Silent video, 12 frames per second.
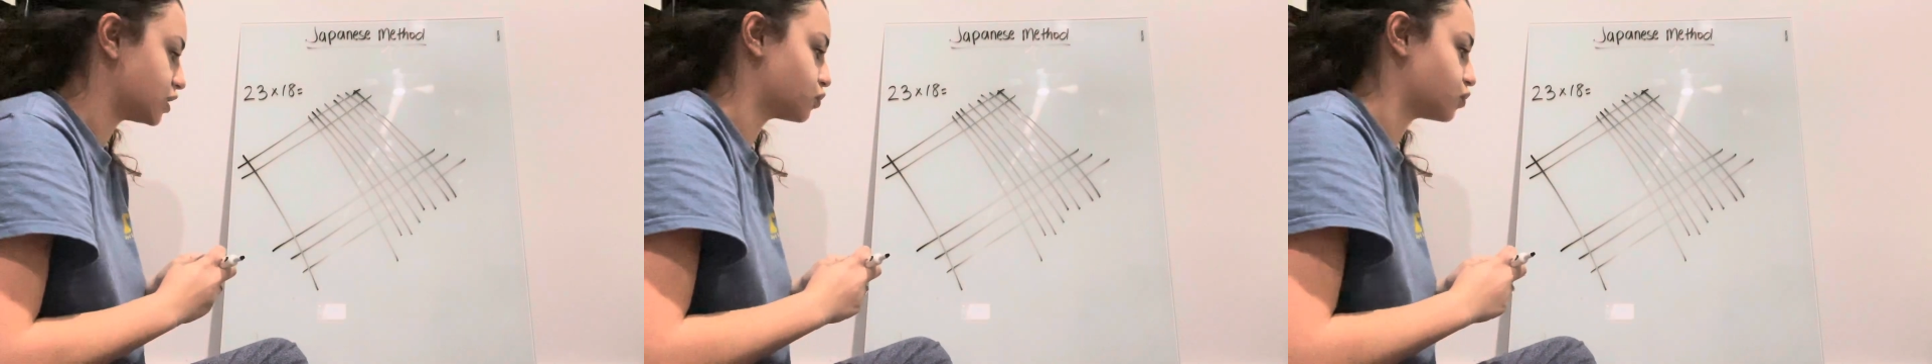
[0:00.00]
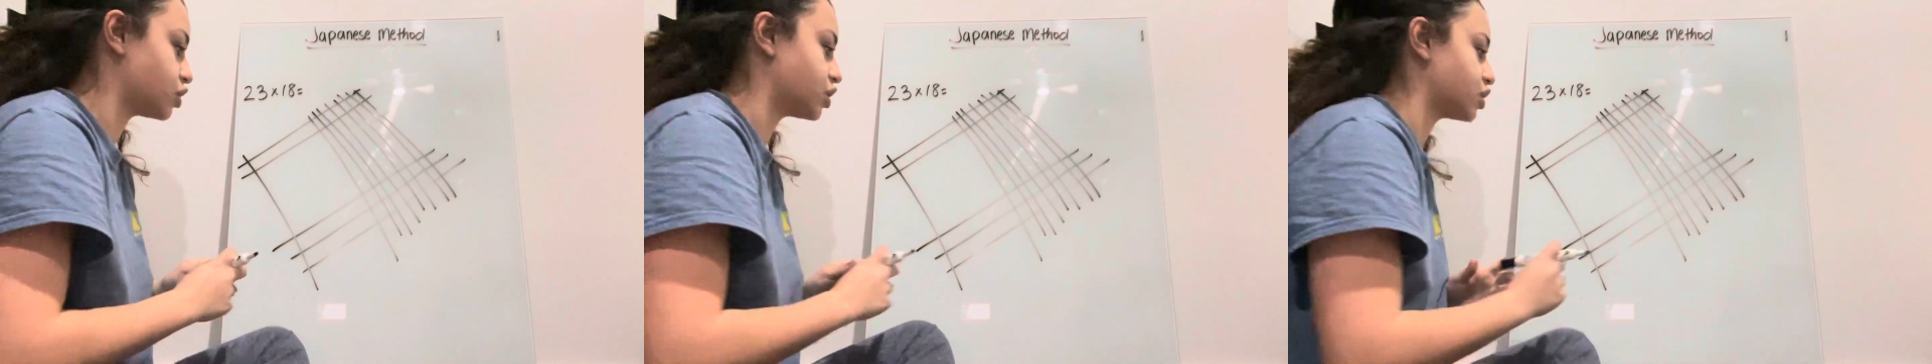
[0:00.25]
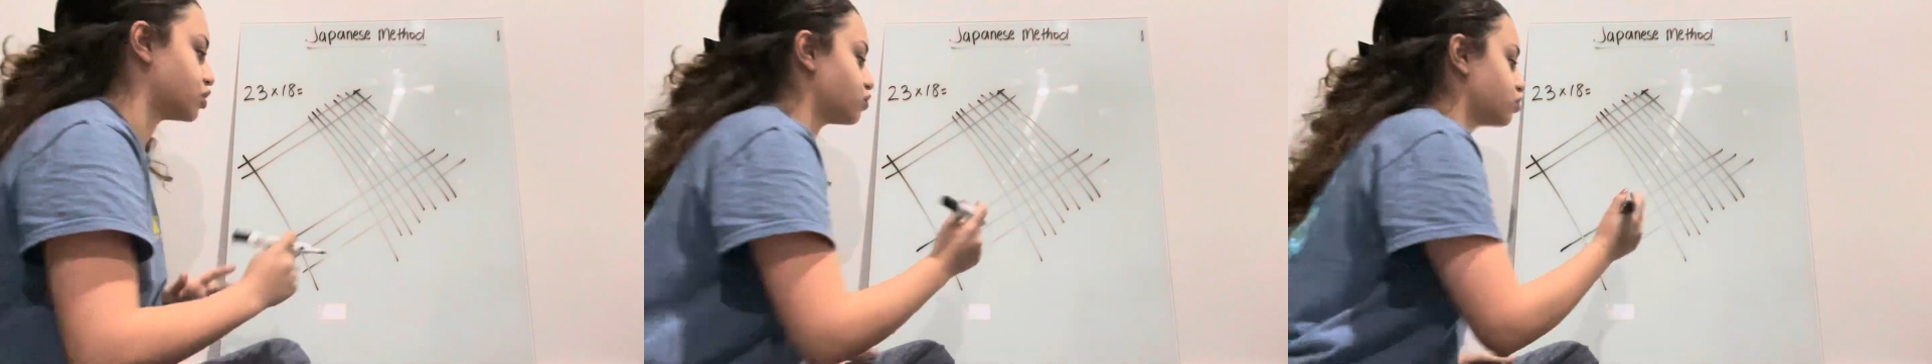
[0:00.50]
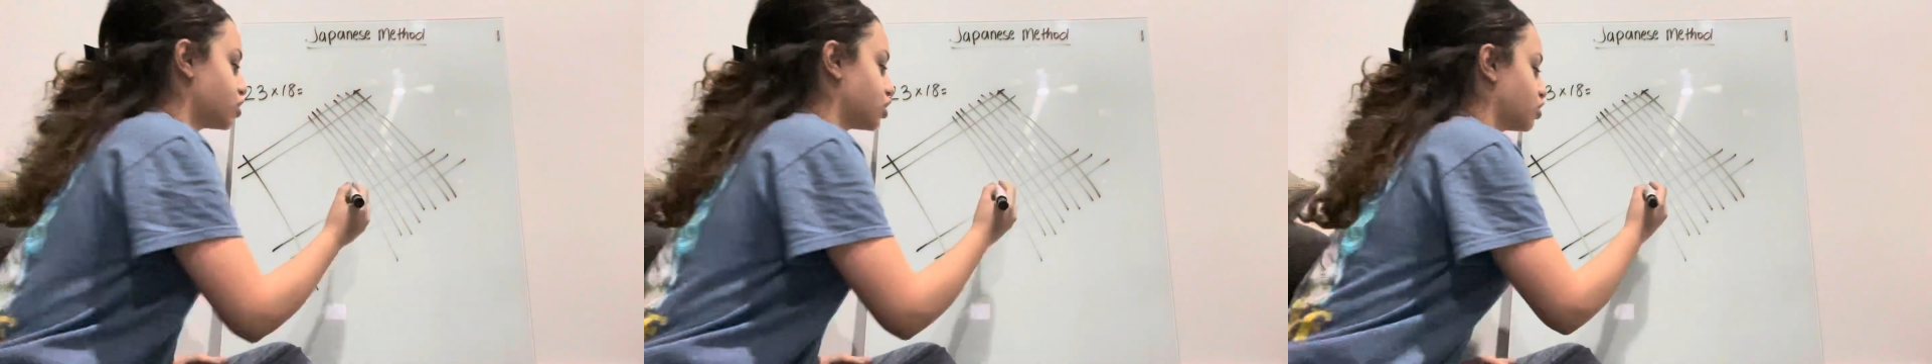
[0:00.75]
What you're going to do is
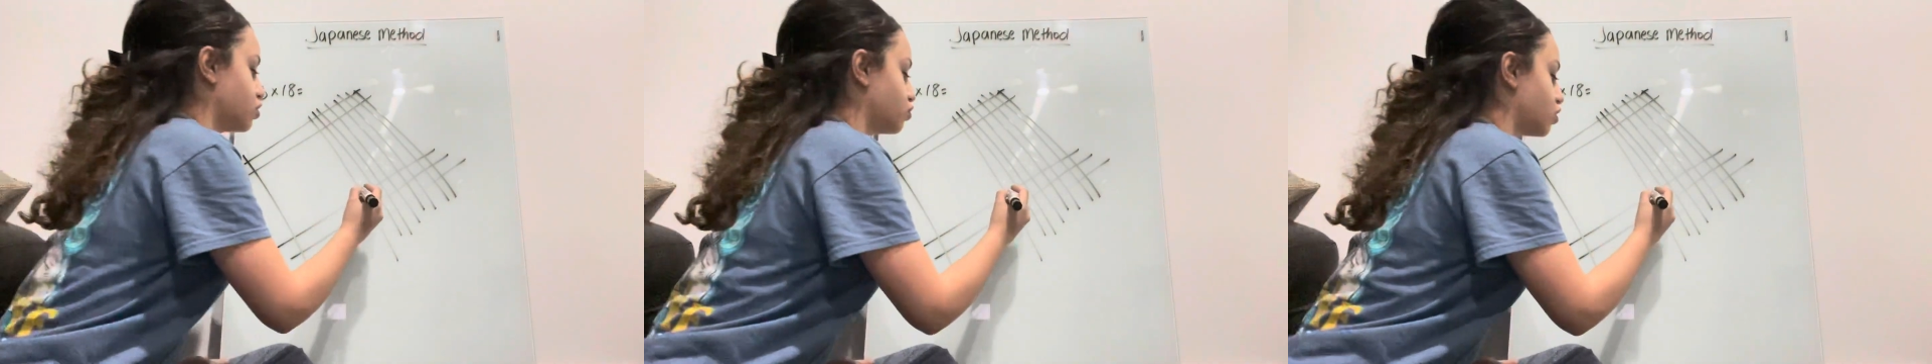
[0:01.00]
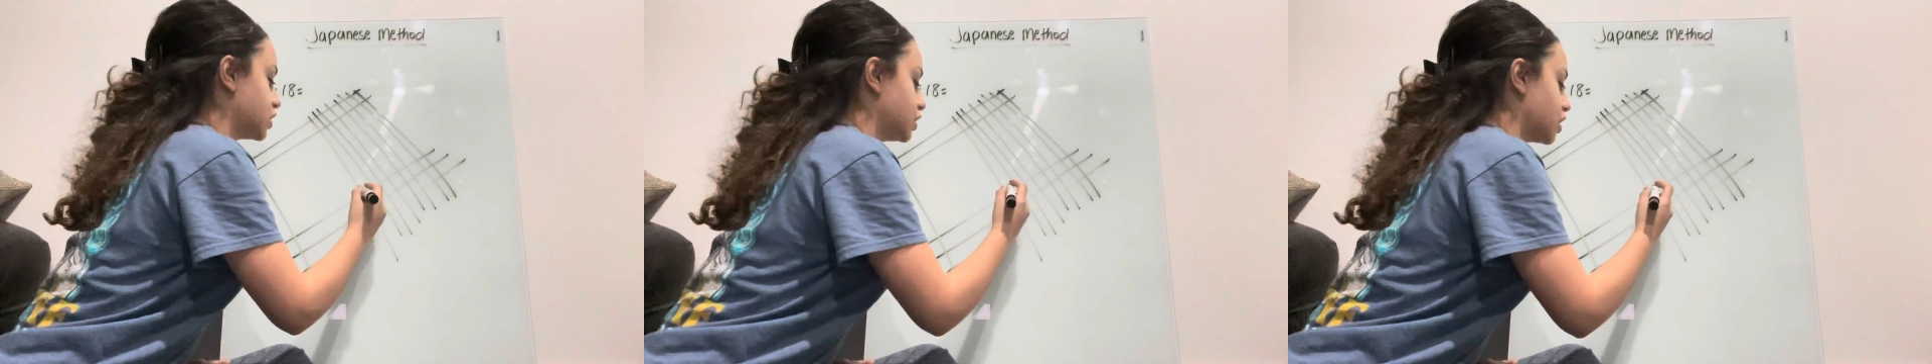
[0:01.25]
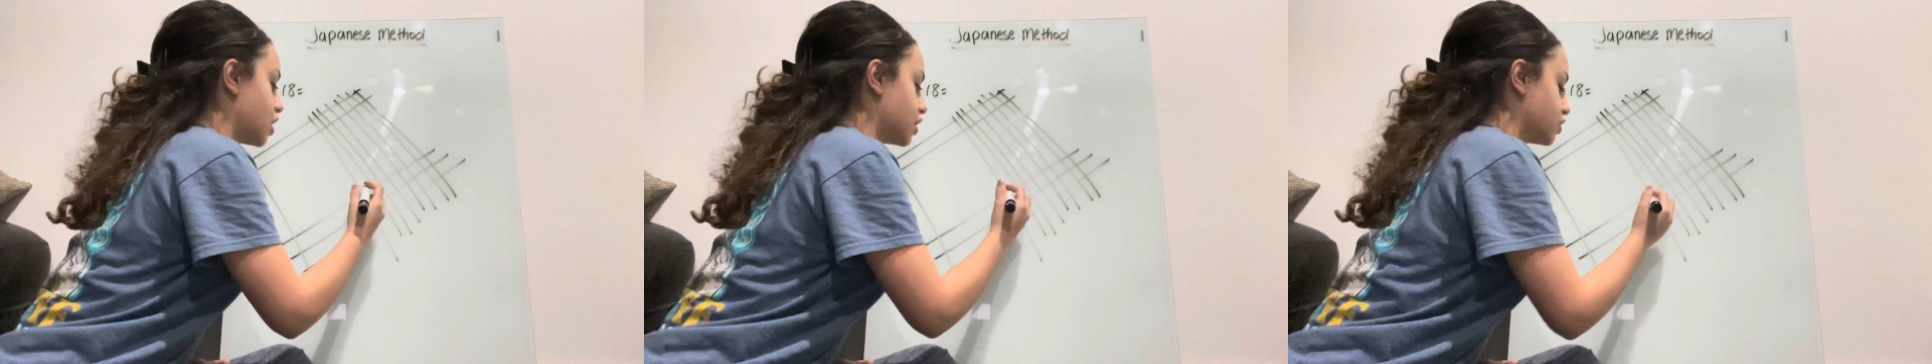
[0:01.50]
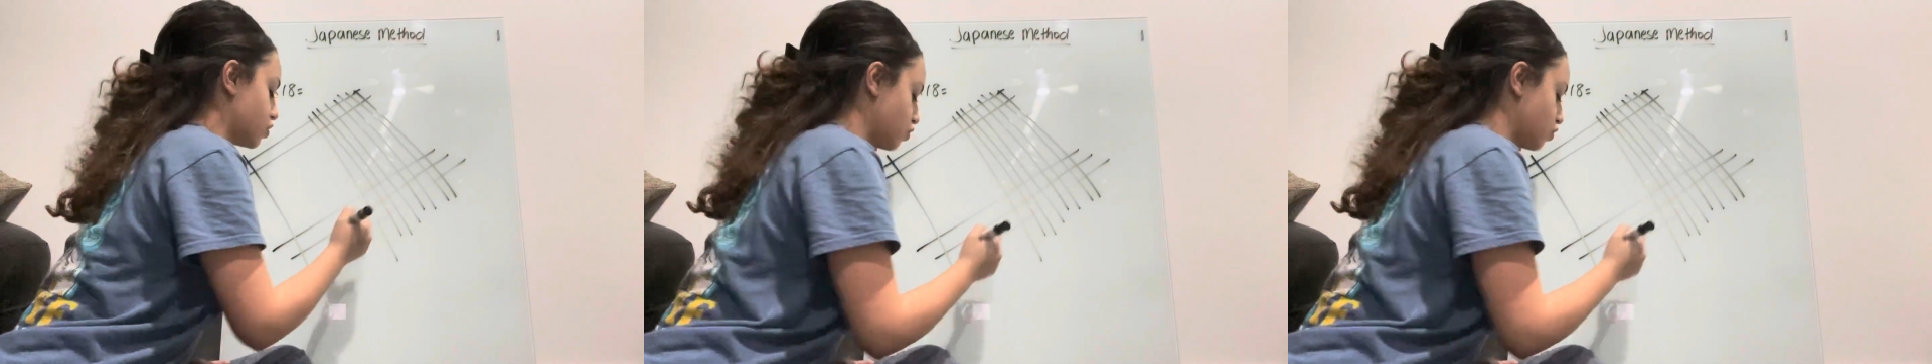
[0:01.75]
you're going to draw dots on